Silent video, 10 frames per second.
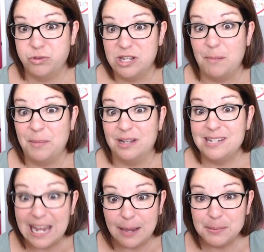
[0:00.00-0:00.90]
some
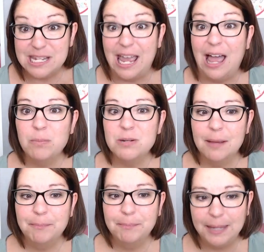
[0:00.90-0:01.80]
tips that
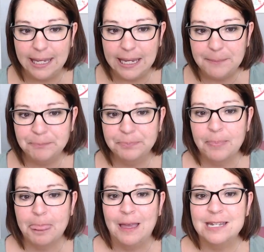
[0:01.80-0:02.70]
helped me
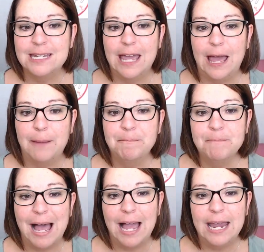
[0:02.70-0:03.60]
to get
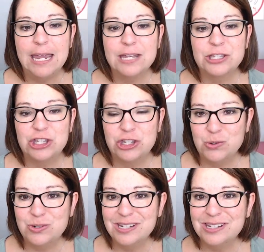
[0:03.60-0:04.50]
my
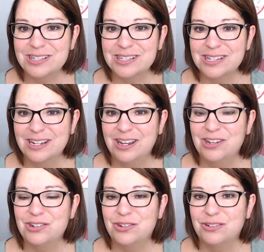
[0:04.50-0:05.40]
students
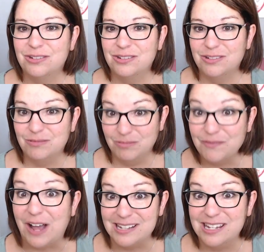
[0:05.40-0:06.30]

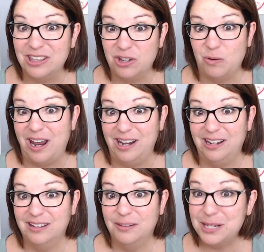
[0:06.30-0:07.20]
revising their
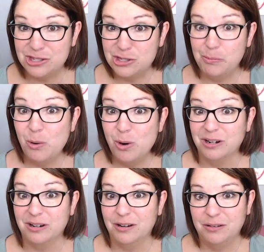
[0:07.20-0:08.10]
writing, because it's
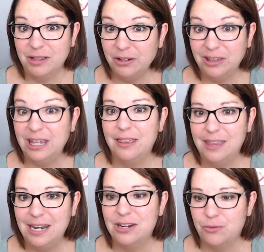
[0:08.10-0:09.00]
important. Clearly,
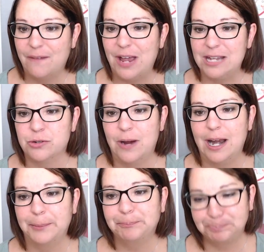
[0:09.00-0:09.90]
they need to revise their
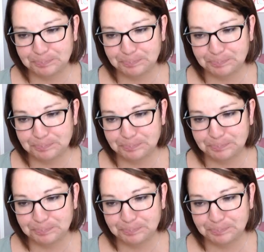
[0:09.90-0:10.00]
writing.